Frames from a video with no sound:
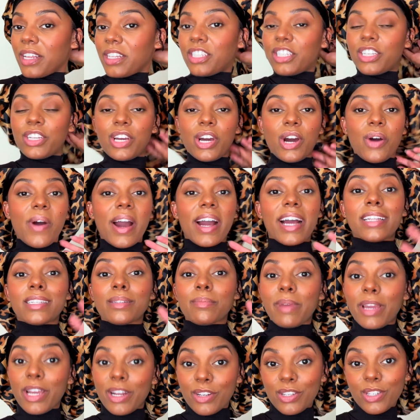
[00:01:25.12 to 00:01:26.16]
to go. I got some
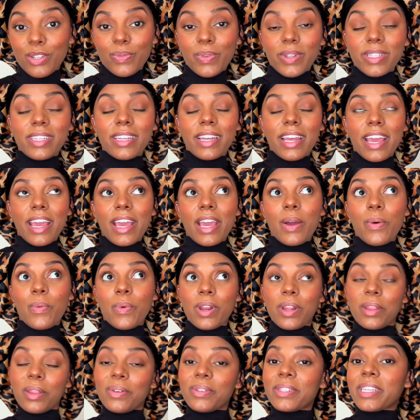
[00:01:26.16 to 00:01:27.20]
errands to run today, and one
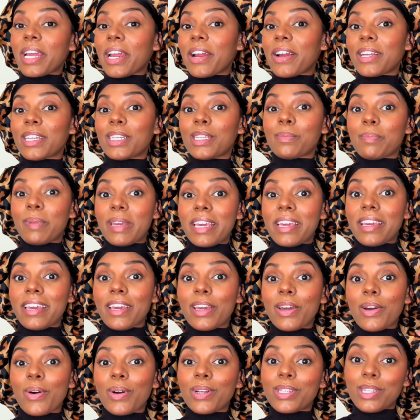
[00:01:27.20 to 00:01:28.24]
of those errands being
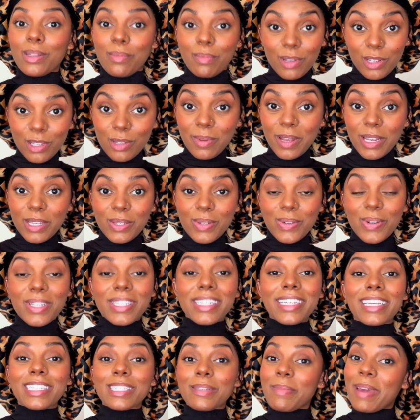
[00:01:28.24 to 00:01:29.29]
going to the beauty supply store to
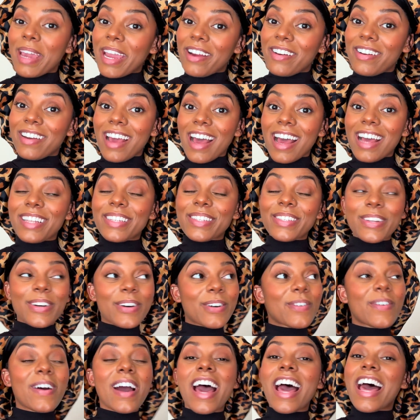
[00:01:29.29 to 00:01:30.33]
get some hair dye.
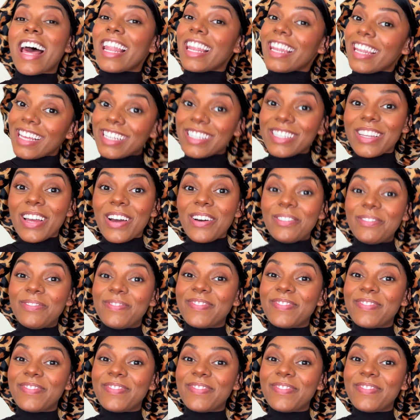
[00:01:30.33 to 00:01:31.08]
So let's go.